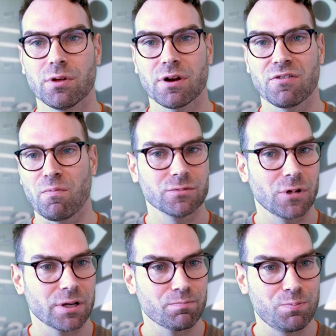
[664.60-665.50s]
kind of the
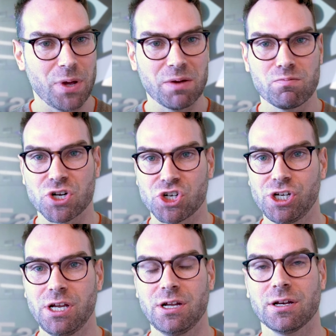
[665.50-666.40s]
like big
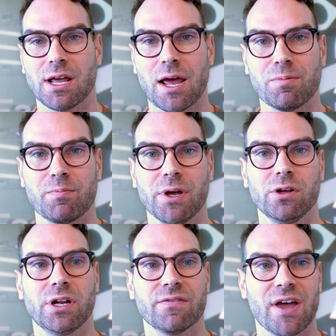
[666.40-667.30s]
machine
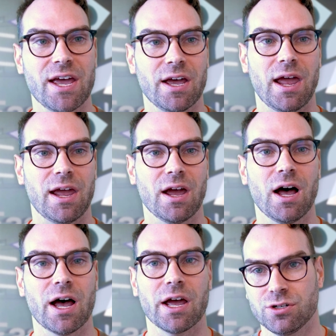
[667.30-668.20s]
capability of
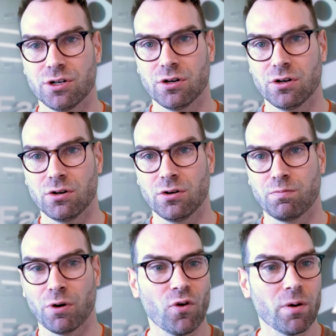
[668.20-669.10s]
AI to
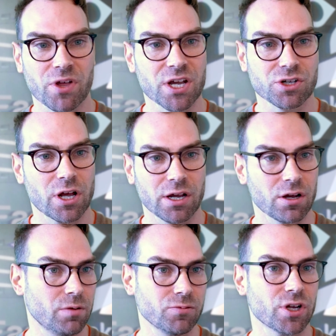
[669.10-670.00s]
perform things like
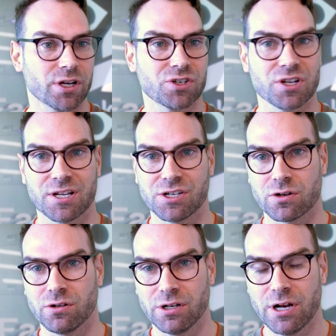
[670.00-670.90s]
almost like a
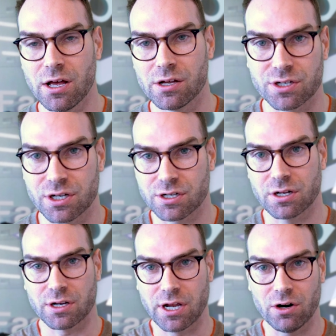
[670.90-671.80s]
statistical analysis.
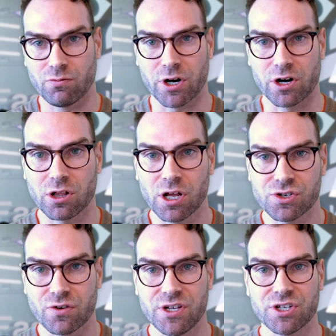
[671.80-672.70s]
Like, here, we're going to
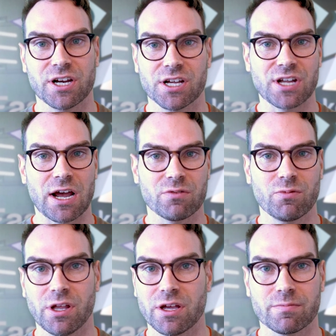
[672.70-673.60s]
cluster these ideas. How can
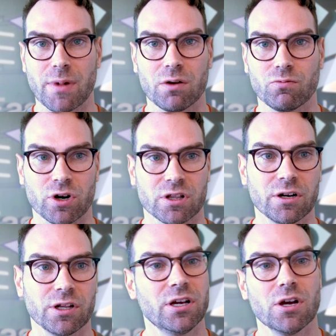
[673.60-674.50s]
we lay them out more
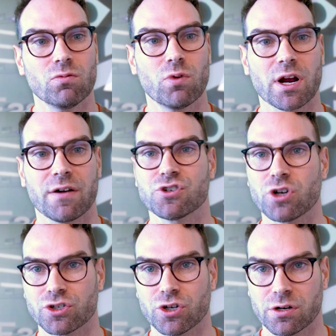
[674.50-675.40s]
clearly? What kind of
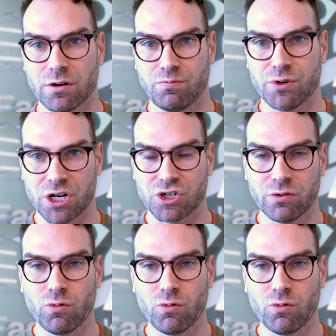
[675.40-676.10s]
structure could potentially